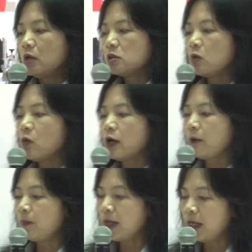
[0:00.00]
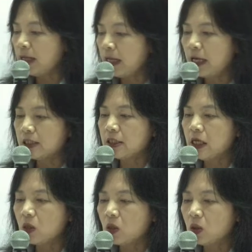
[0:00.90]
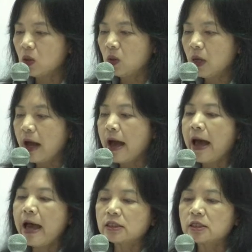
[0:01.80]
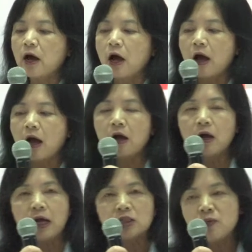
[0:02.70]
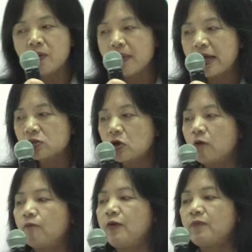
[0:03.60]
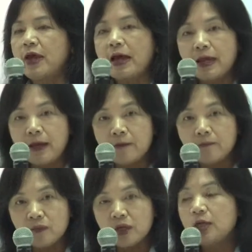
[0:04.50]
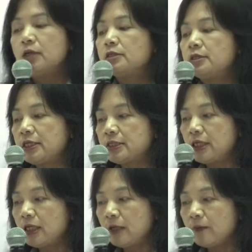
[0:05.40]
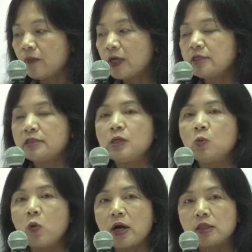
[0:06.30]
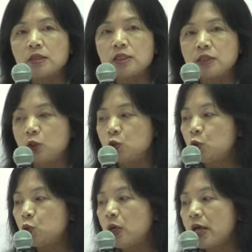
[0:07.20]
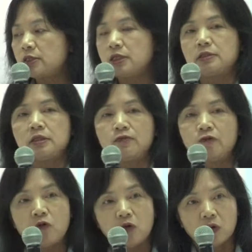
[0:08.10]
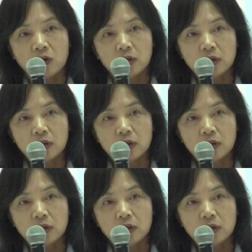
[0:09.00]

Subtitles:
So what it means is nickel has atomic mass of 58, 60, 61, 62, and 64.